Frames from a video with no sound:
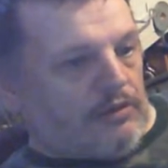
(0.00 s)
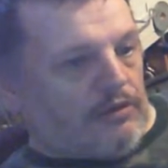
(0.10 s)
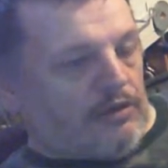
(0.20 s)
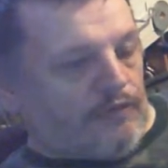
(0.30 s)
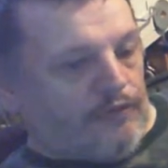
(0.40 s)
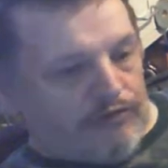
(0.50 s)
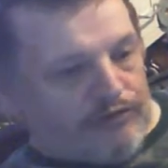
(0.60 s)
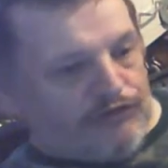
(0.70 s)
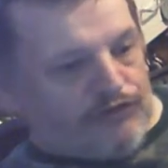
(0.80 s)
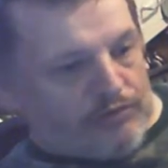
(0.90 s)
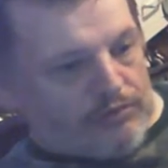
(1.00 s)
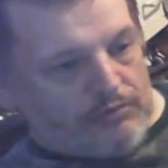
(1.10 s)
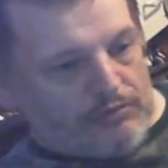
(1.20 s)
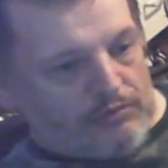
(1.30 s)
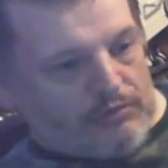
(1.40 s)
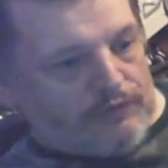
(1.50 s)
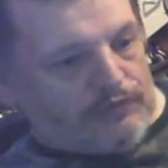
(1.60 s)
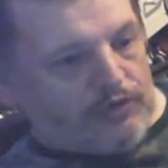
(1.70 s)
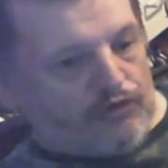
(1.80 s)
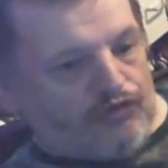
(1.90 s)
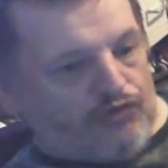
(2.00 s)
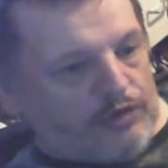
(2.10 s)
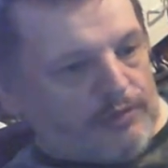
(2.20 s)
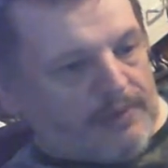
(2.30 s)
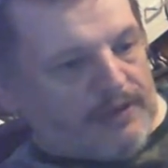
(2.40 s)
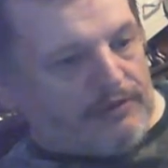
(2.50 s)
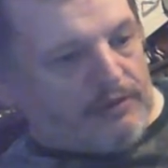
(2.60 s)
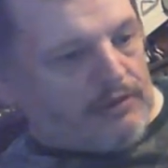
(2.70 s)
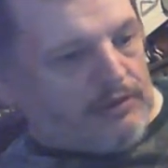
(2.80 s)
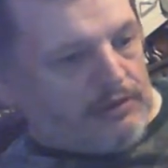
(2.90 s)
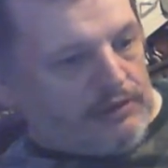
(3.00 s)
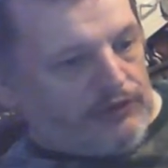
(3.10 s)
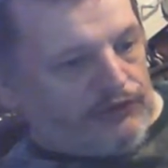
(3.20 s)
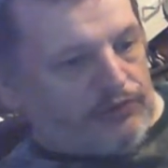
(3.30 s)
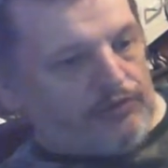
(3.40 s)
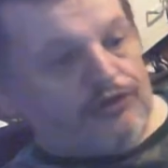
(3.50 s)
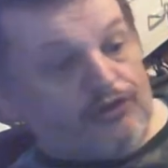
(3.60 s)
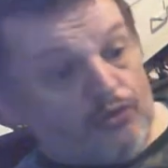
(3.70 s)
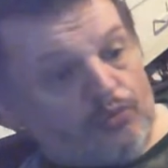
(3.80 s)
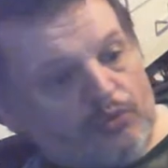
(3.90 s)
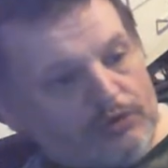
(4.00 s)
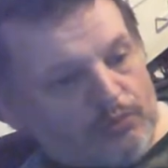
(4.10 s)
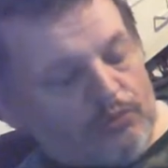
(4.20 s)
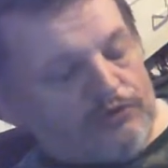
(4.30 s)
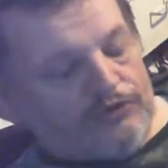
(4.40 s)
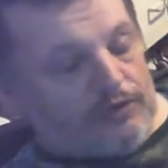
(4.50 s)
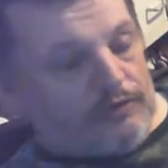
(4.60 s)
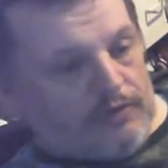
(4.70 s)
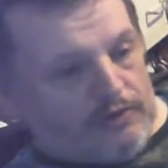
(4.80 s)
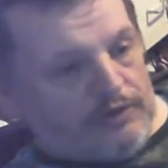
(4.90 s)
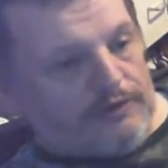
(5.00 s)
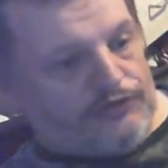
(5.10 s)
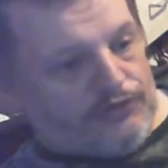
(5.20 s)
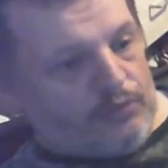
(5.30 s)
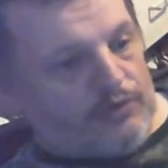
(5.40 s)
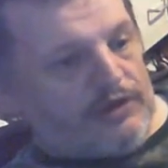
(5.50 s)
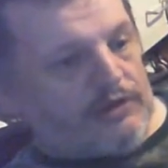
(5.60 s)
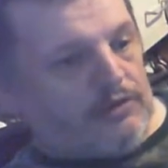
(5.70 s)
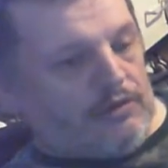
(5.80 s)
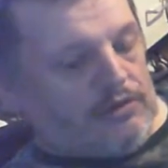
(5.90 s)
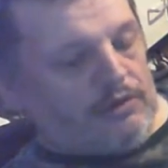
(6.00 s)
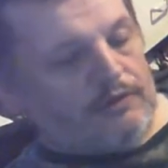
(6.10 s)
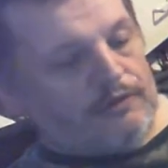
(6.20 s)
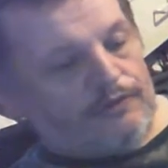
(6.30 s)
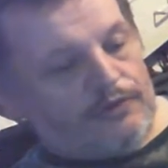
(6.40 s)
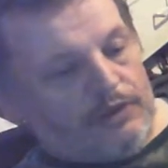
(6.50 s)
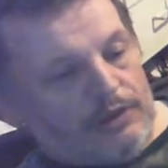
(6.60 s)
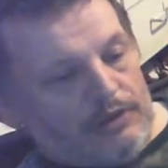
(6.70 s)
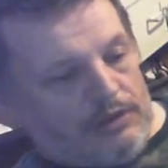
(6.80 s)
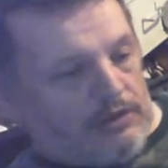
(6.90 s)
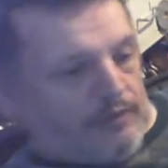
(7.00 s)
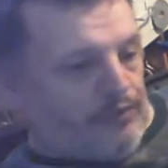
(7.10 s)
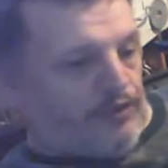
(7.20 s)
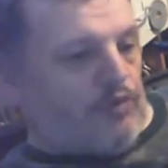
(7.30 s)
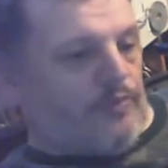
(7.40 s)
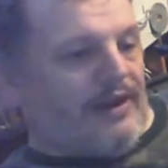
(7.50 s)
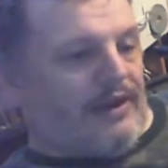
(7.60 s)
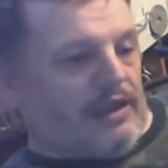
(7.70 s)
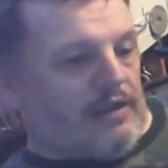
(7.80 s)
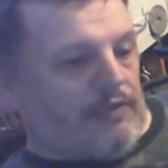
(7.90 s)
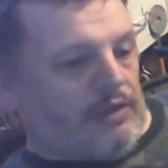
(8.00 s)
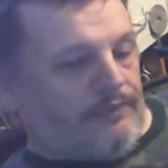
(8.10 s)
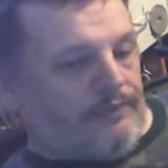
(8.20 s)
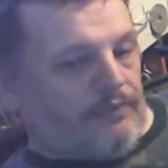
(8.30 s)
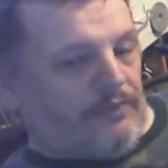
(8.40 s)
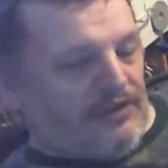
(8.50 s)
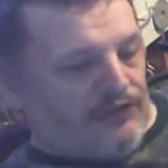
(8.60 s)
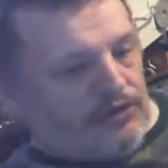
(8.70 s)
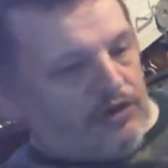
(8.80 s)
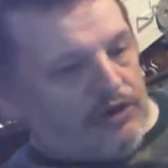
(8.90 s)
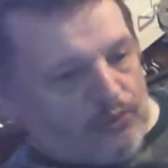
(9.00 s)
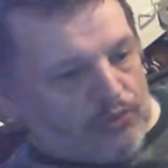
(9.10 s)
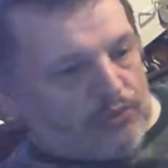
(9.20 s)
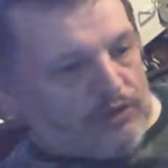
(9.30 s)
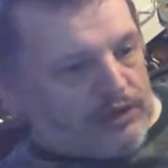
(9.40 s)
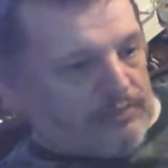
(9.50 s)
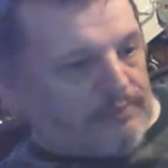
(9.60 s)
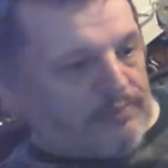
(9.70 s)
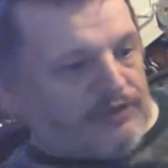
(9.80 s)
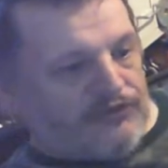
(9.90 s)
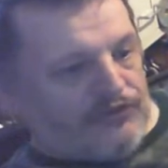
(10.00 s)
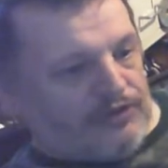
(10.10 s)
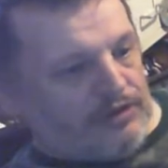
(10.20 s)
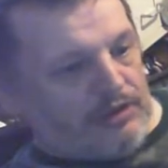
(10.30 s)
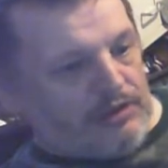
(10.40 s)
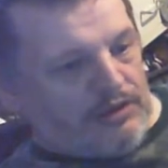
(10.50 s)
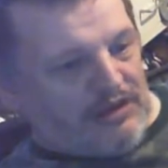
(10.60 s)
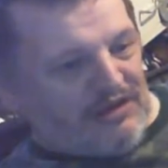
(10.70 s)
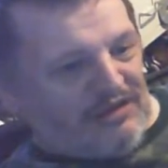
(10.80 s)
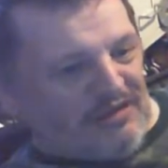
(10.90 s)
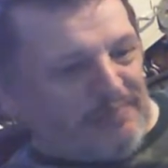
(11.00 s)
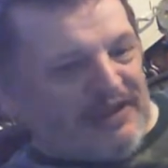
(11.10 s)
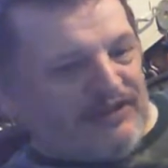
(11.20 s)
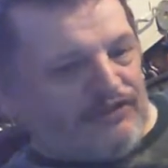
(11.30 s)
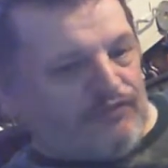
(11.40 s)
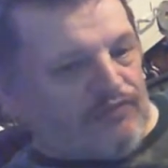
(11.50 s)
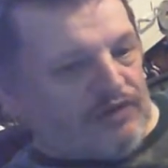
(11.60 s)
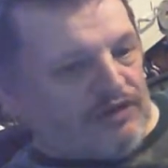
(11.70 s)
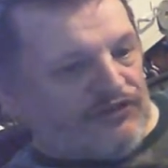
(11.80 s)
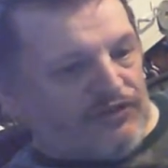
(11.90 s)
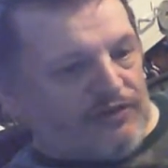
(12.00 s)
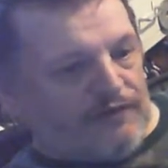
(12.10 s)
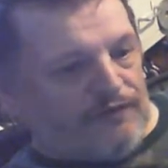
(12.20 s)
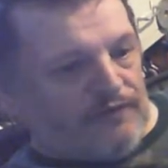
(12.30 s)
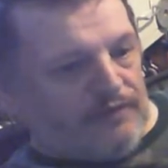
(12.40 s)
configuration of your joypad. So I knew what it was. I got it sorted, kind of. I put it all back together. It's kind of working, but as I say, the pads are really stiff.